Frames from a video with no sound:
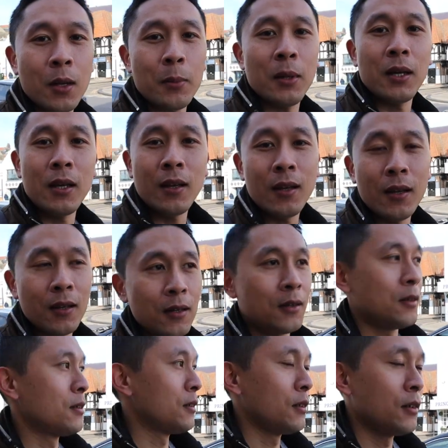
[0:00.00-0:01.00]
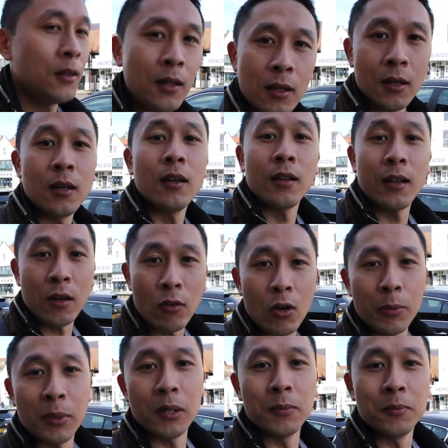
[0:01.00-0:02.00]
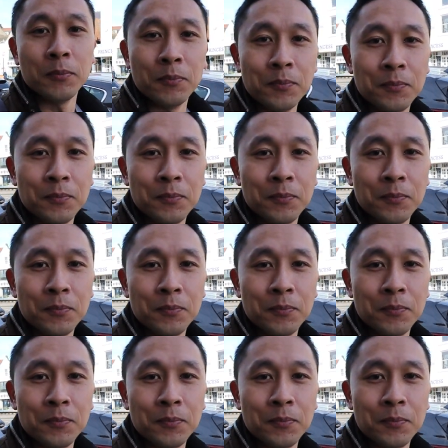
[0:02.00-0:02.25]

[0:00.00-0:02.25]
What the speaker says: but here they're open.